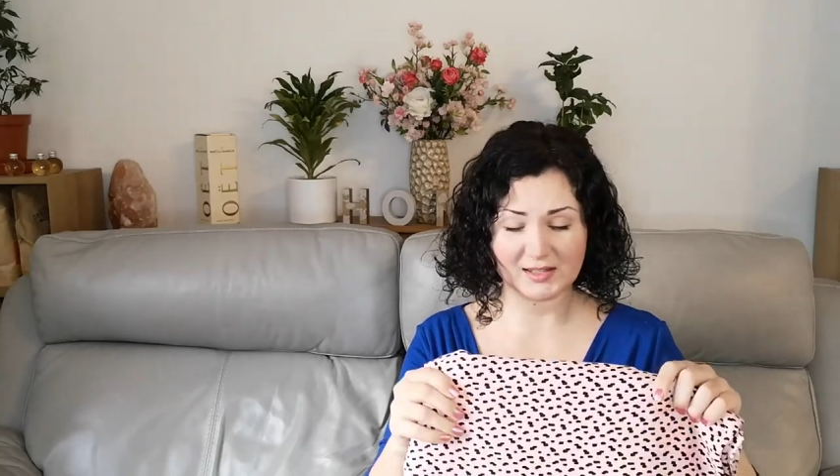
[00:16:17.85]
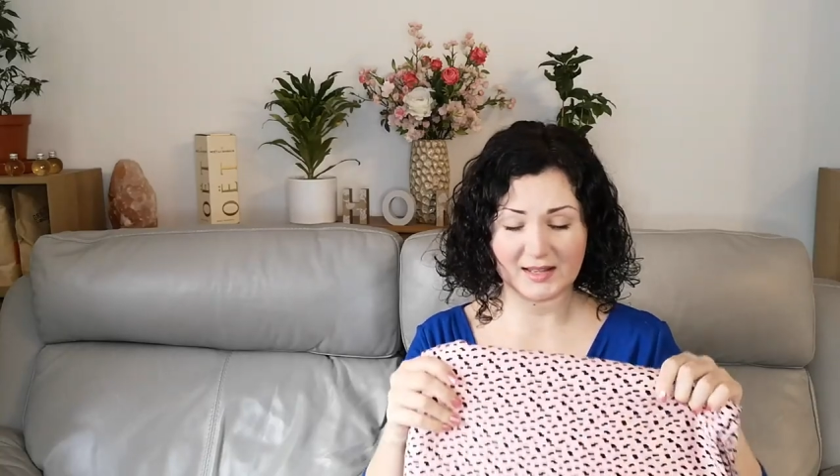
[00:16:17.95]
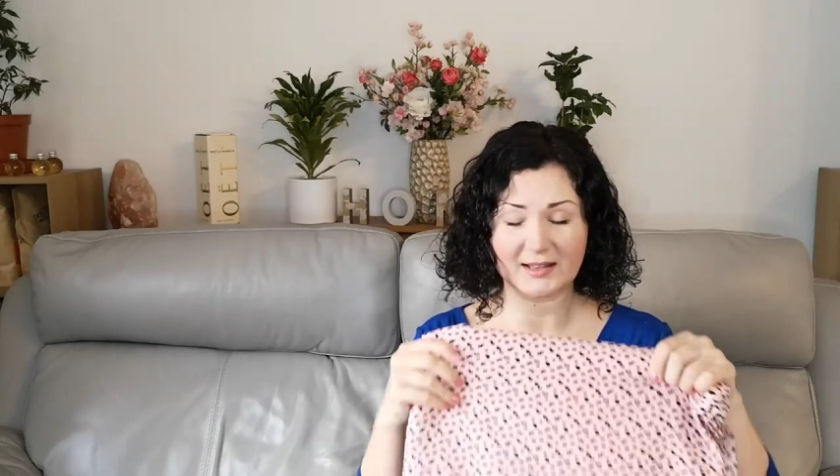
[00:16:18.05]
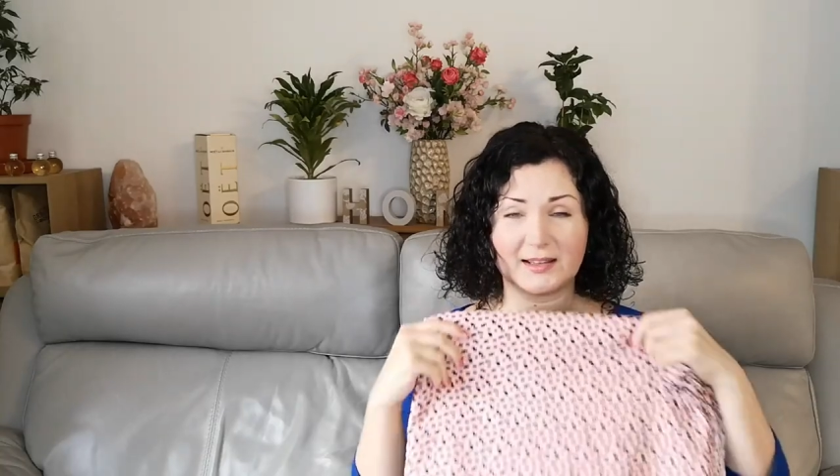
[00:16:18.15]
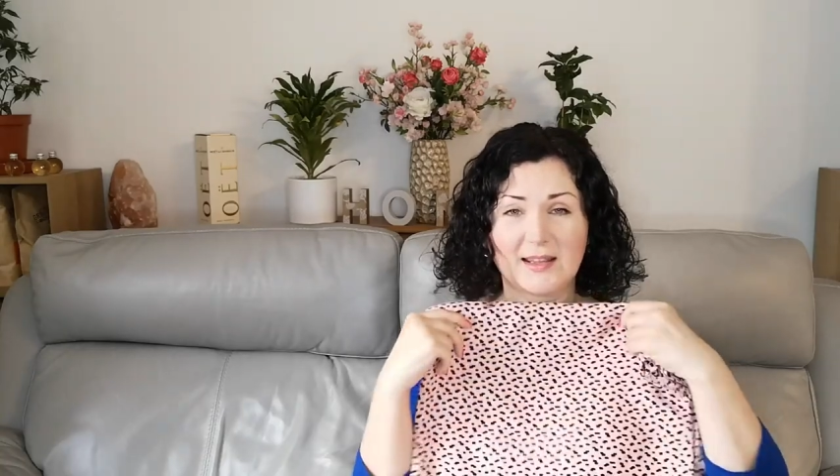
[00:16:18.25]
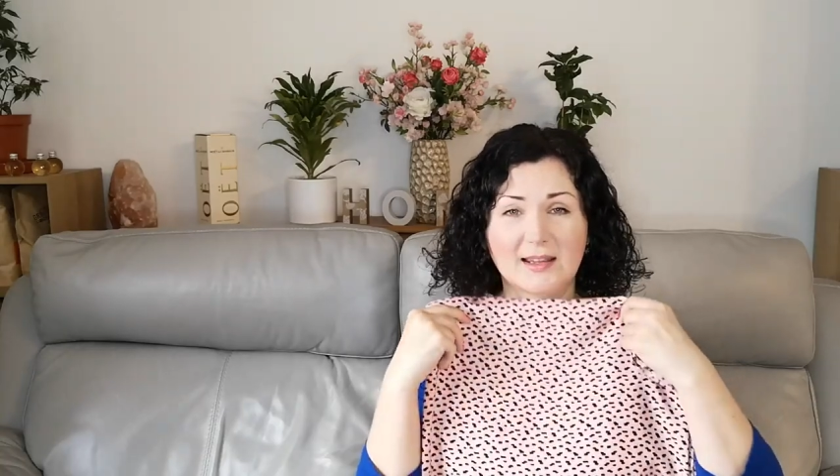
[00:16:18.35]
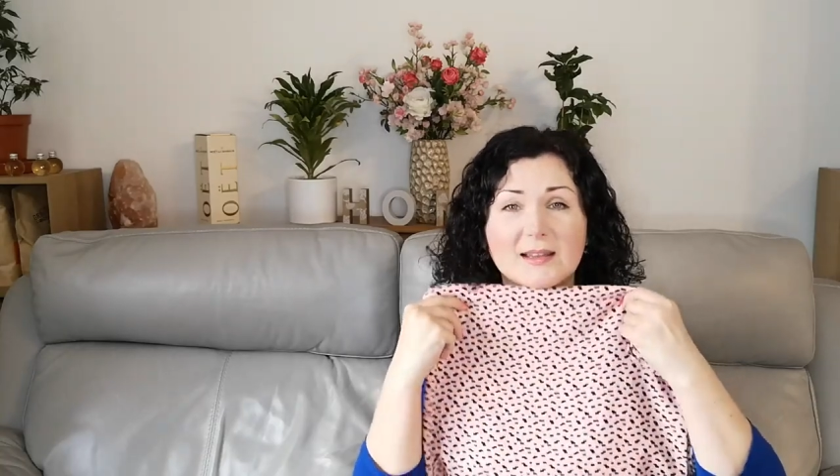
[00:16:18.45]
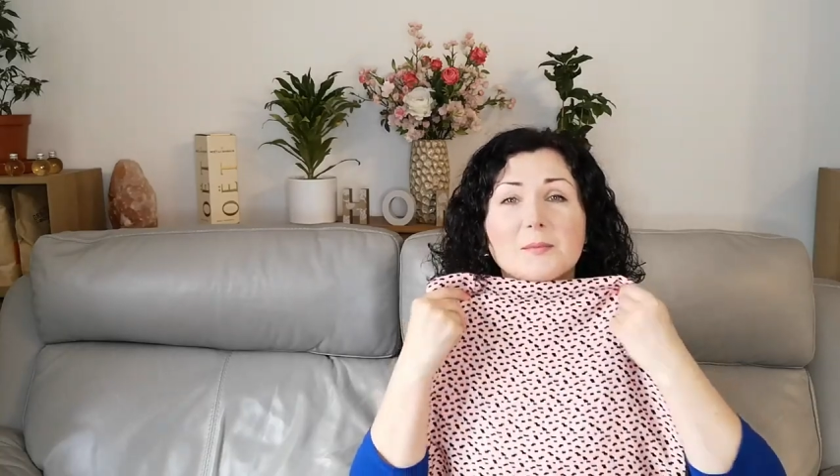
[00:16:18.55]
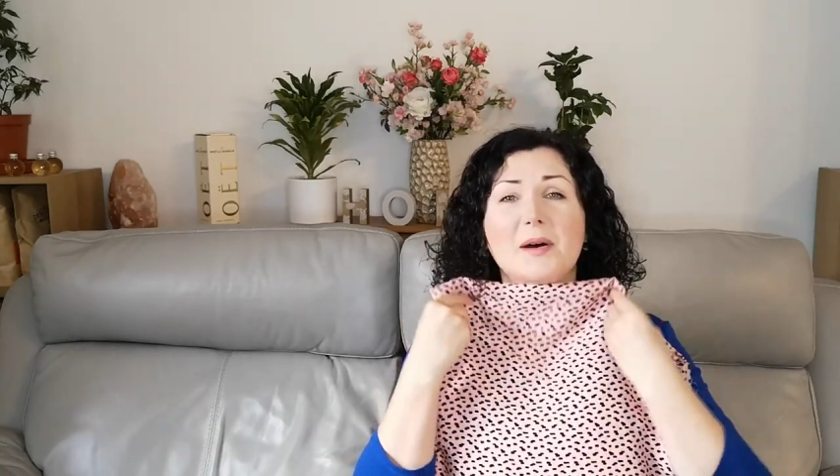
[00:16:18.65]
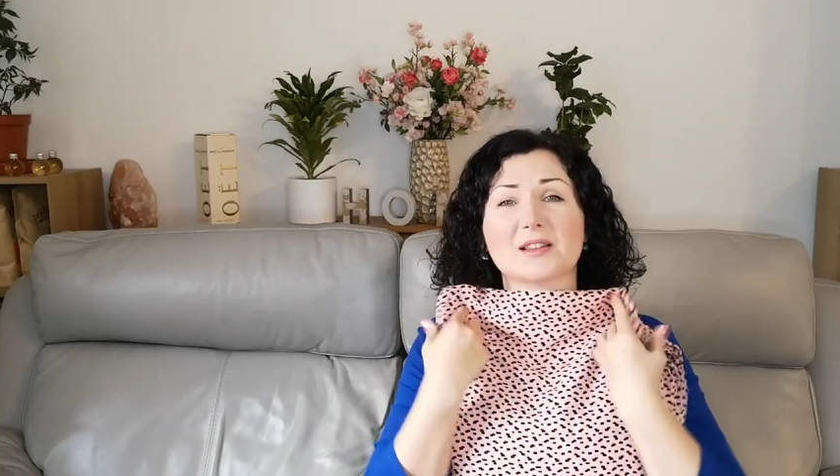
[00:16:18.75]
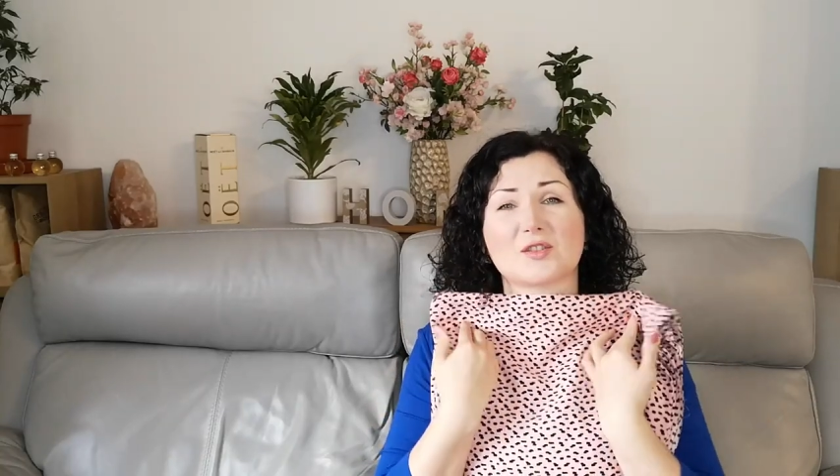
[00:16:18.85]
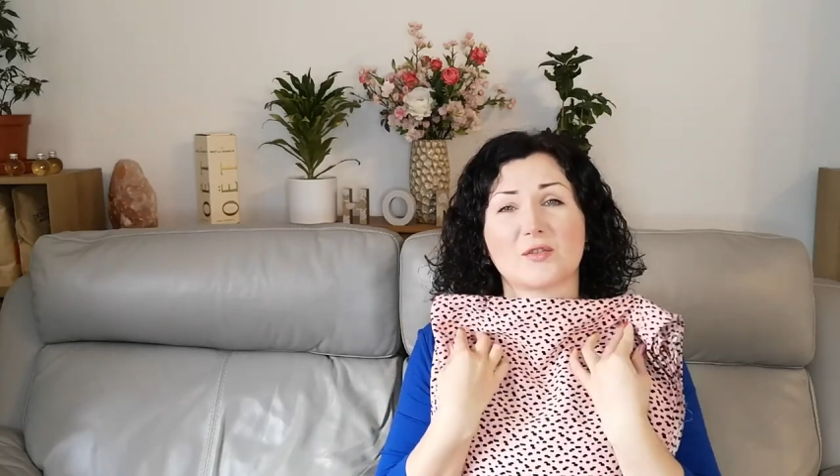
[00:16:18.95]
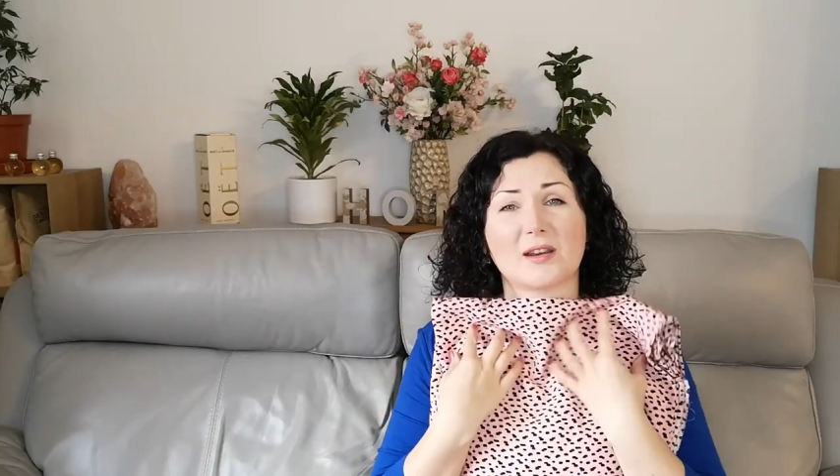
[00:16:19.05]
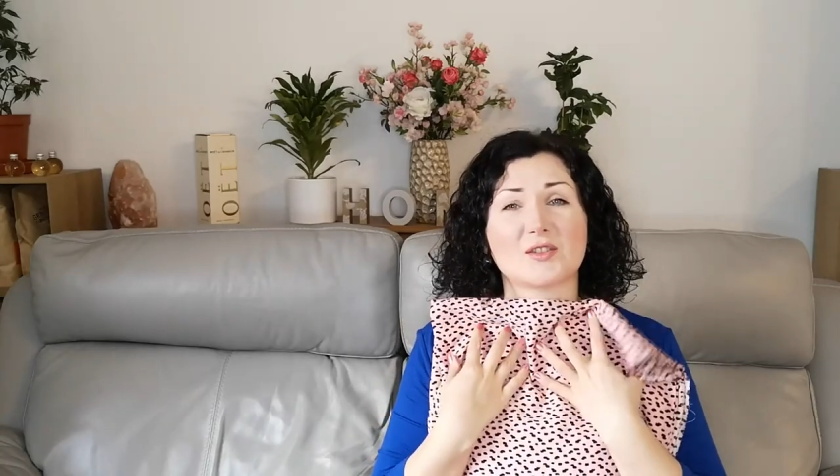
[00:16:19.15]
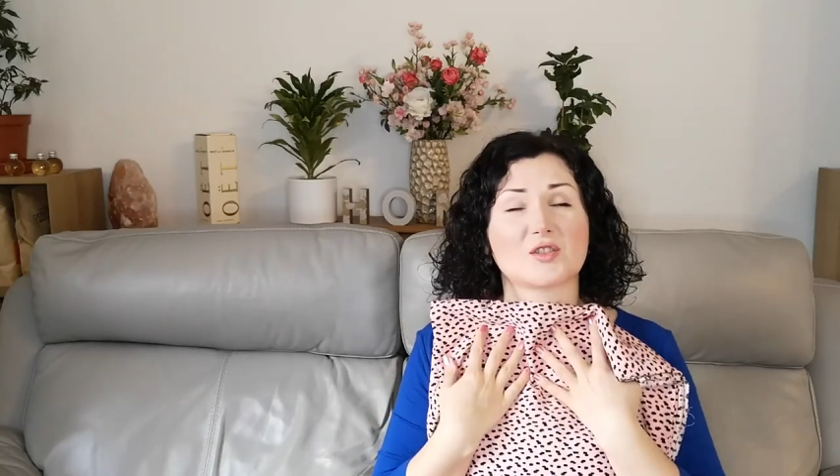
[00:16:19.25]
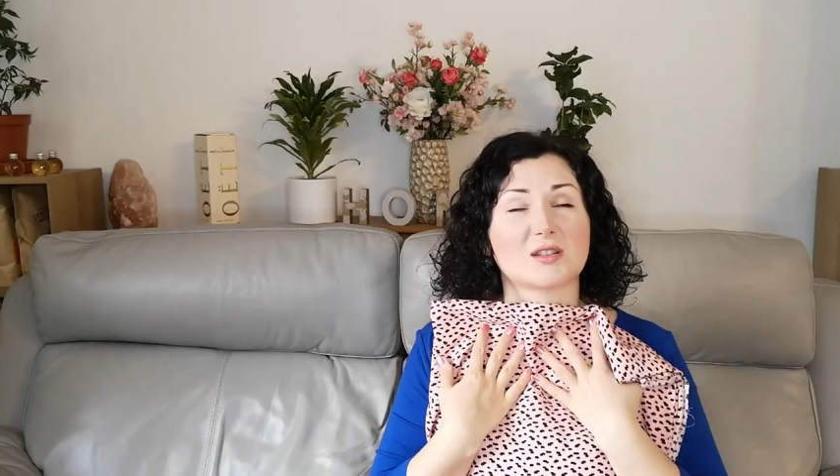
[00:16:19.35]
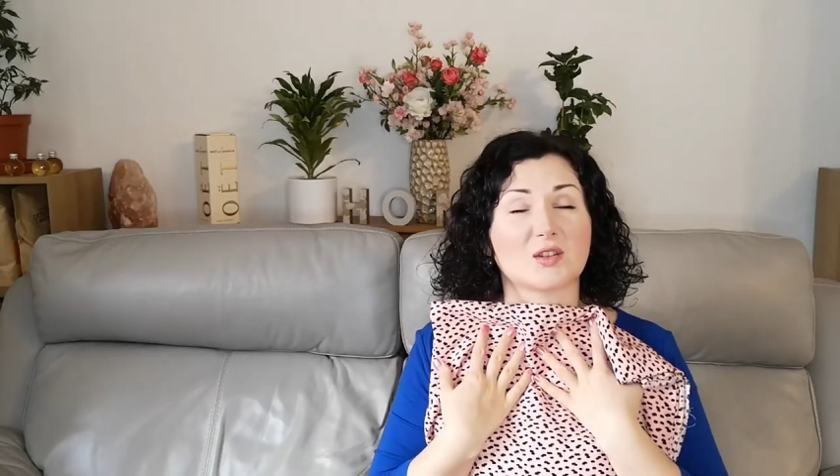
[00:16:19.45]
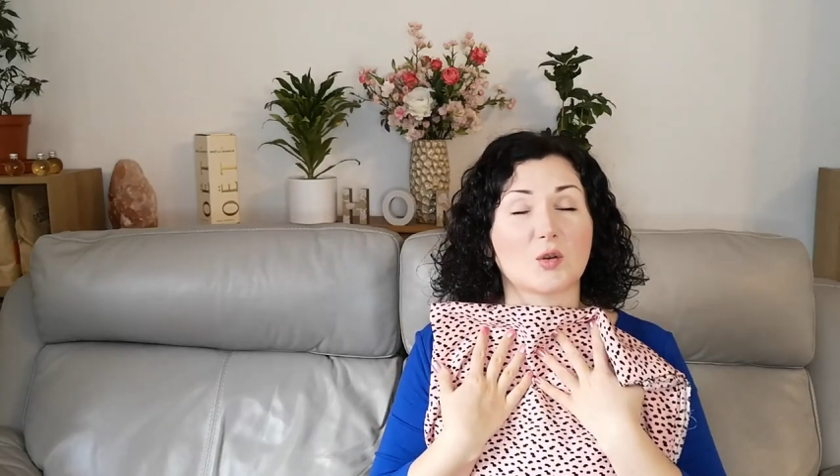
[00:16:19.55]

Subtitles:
silky and buttery and just